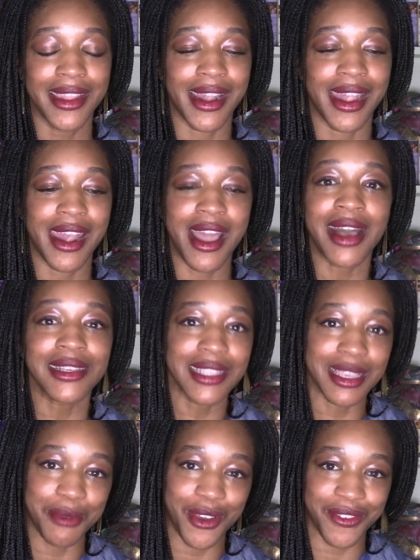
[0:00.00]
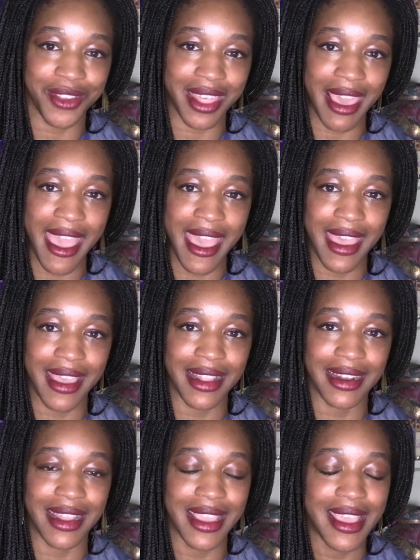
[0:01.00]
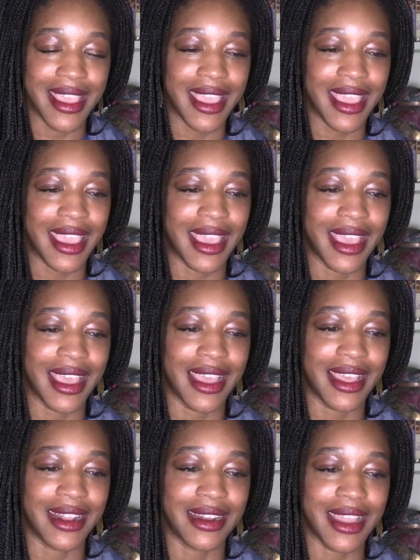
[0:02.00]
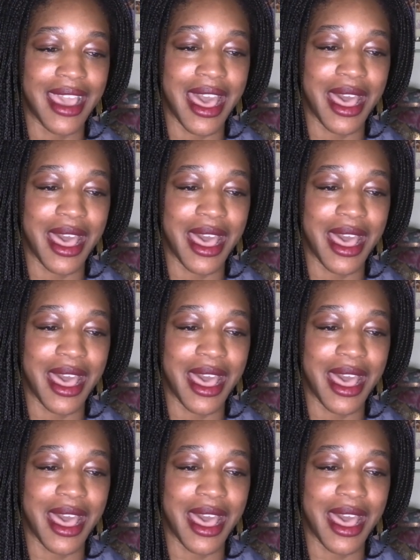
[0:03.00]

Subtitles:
knocks him over the head, and